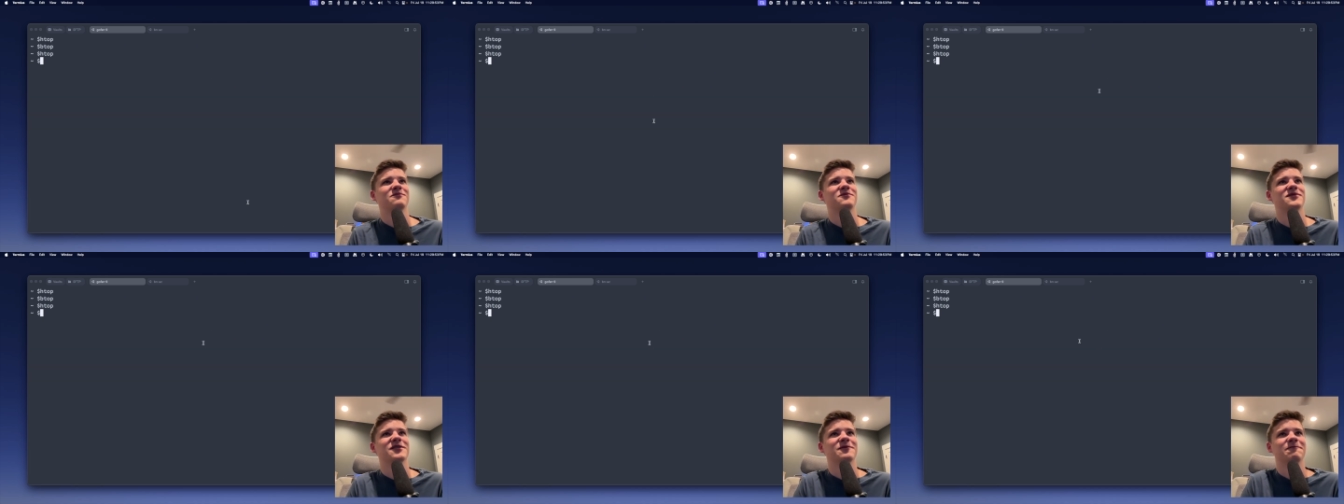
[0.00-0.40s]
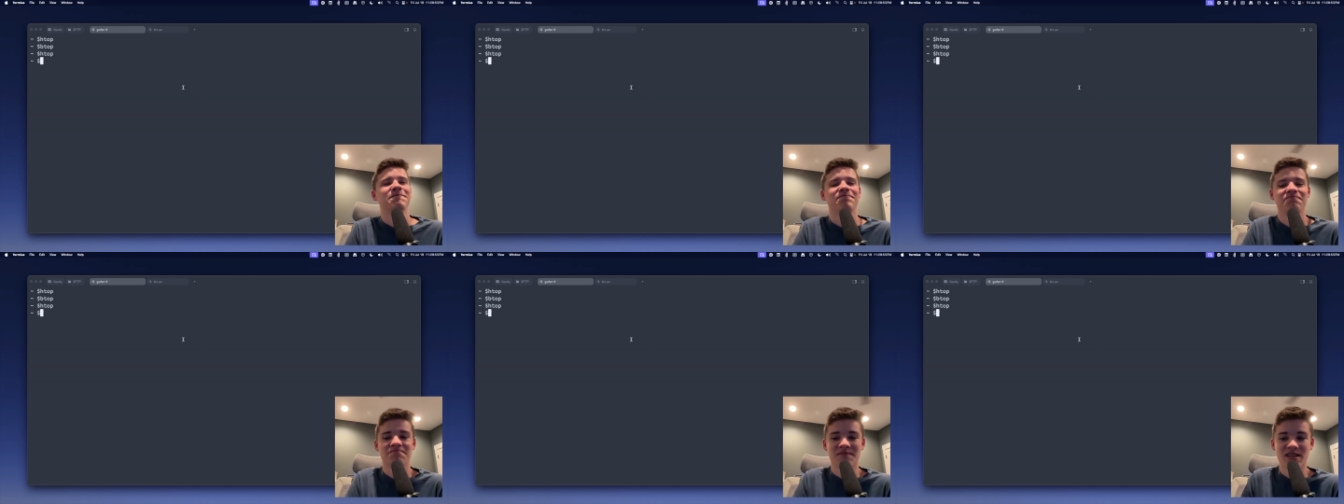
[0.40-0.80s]
So,
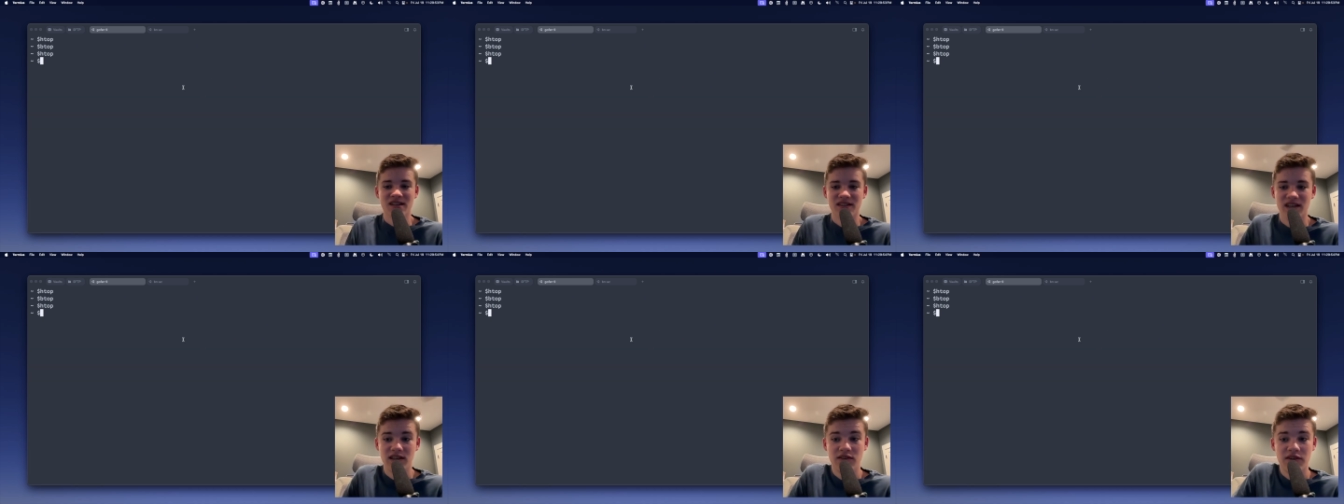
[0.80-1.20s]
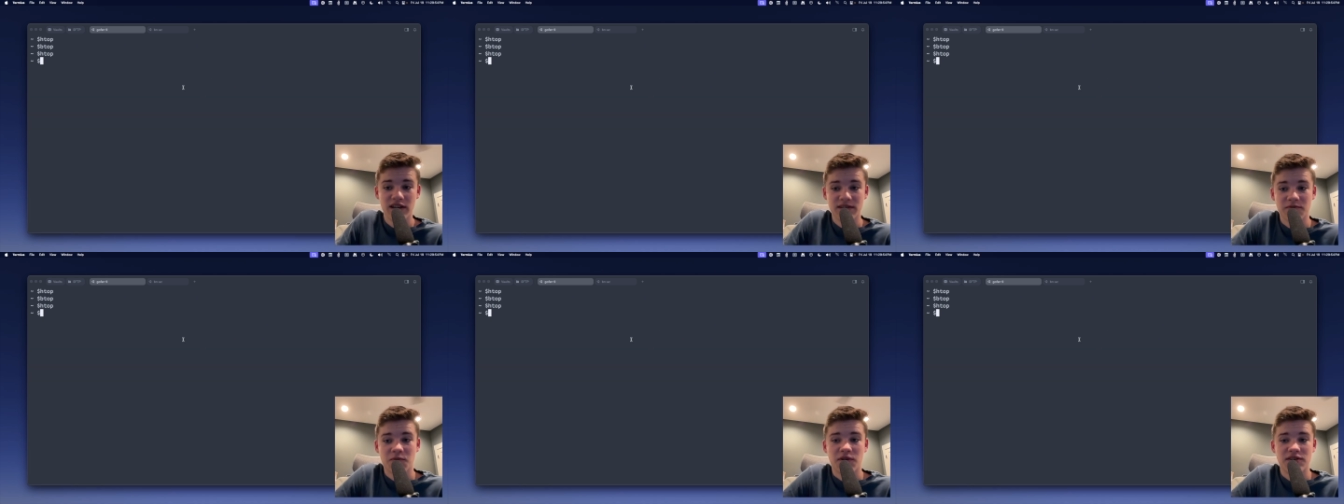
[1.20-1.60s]
thank you
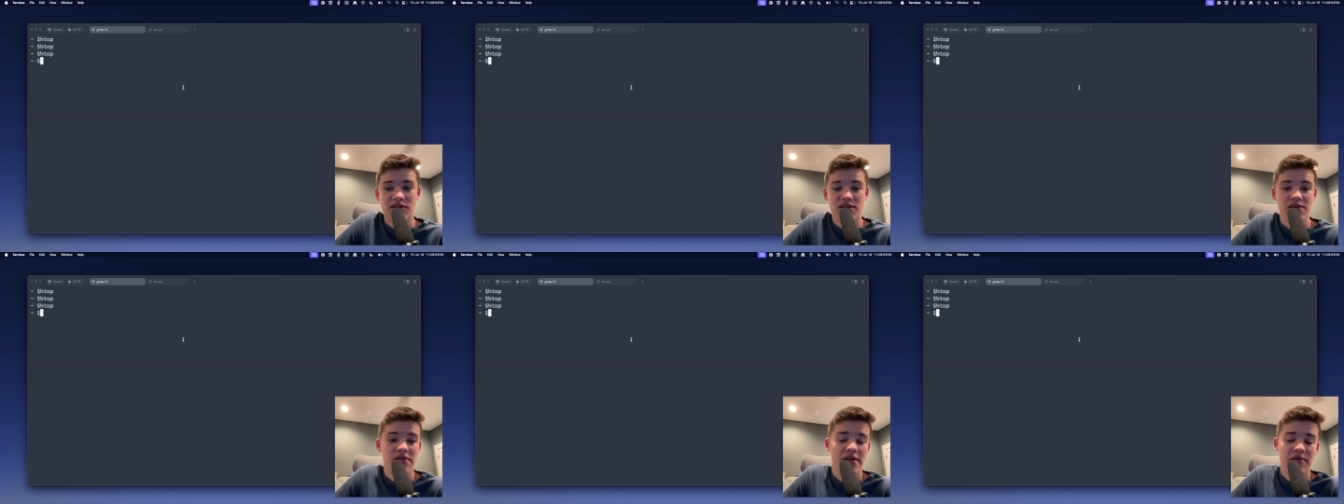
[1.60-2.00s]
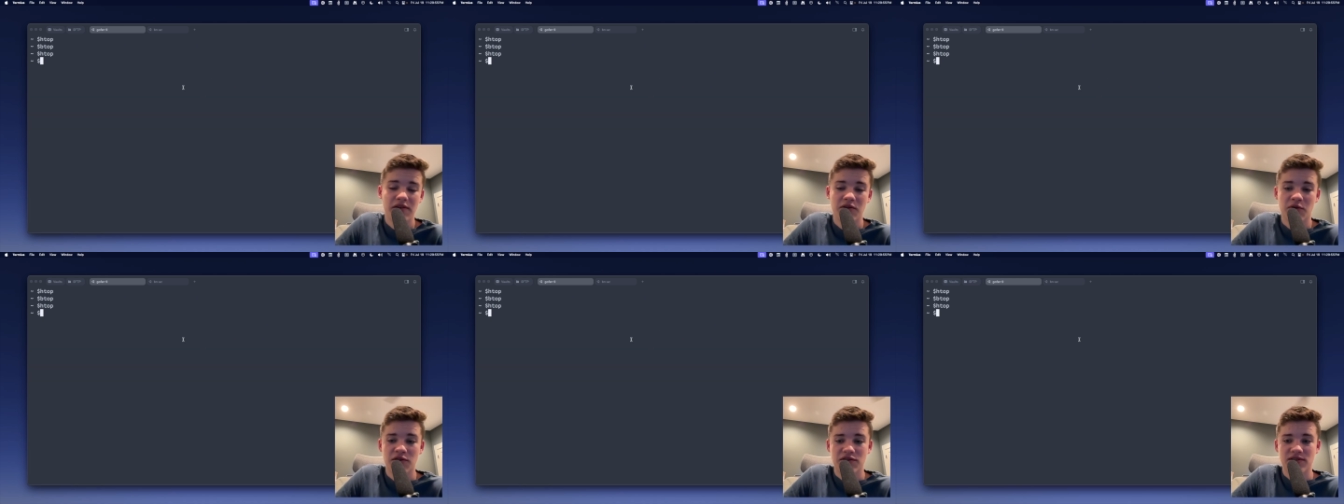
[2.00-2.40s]
guys for watching. If you have any
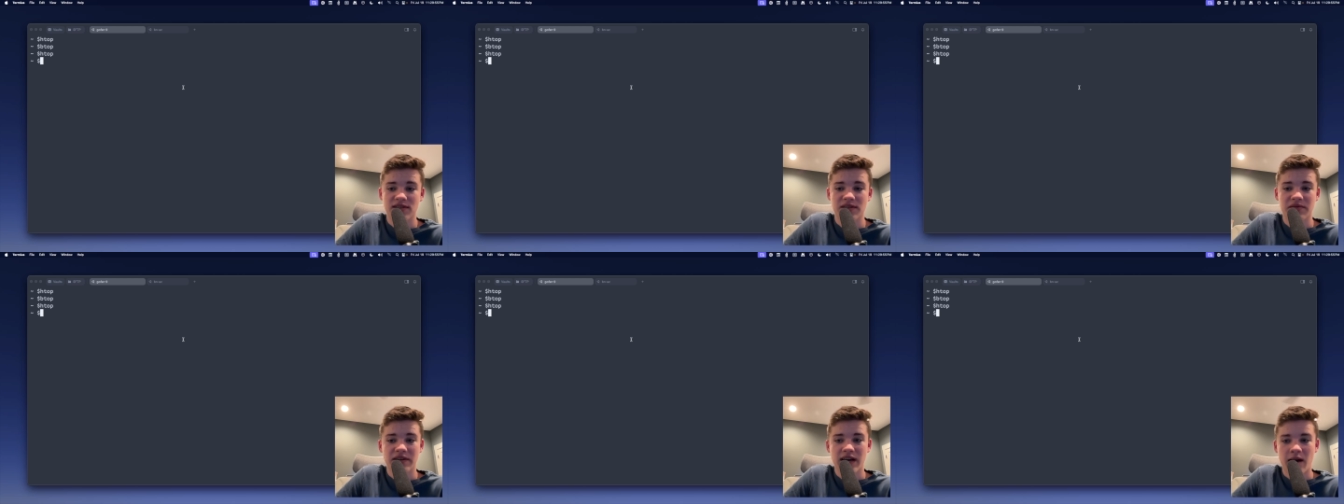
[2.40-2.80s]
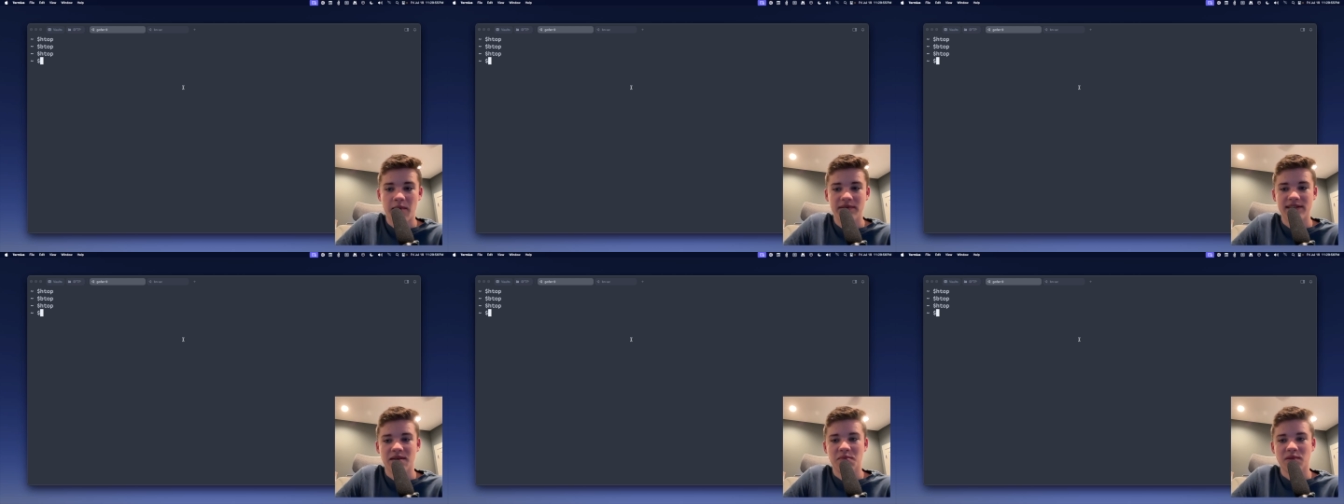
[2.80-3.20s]
questions, leave a
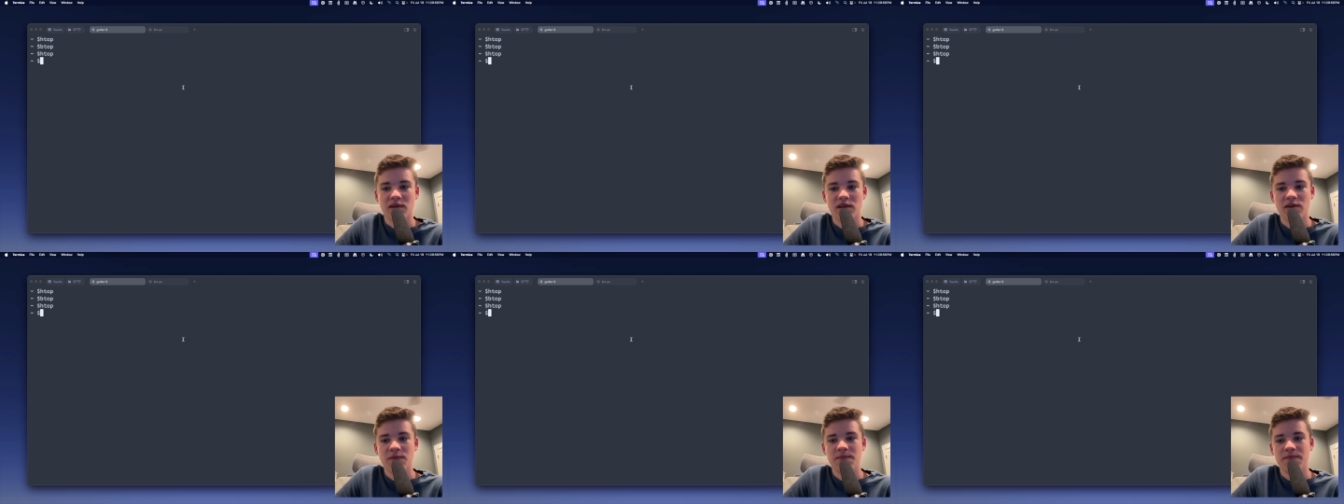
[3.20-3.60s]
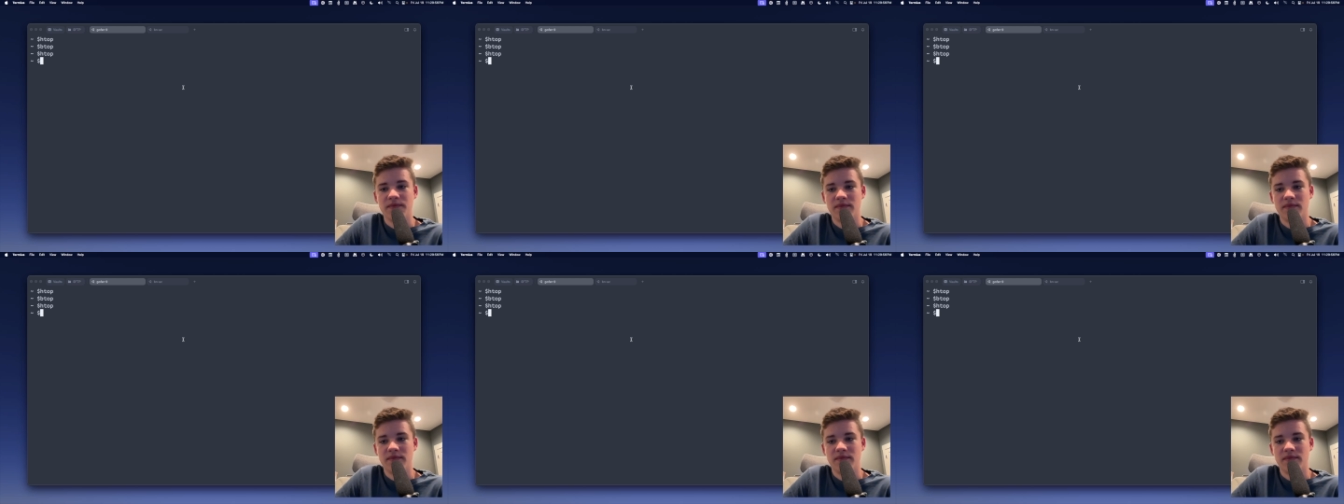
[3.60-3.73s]
comment down below.